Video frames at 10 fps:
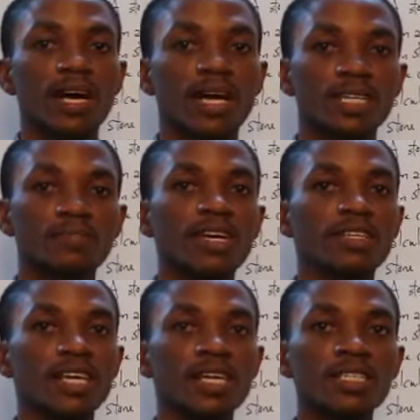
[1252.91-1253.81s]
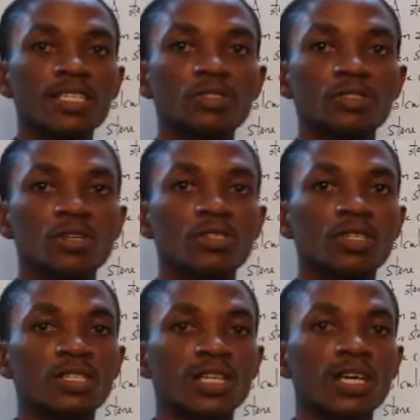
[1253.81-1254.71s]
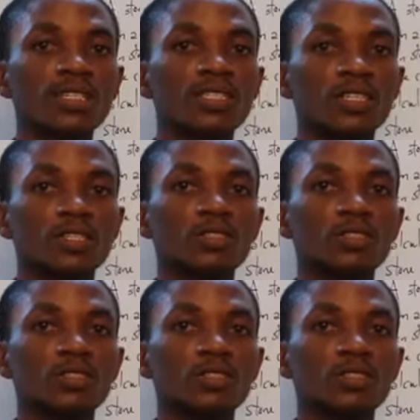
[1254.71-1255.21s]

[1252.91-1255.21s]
And if there is anything you do not understand,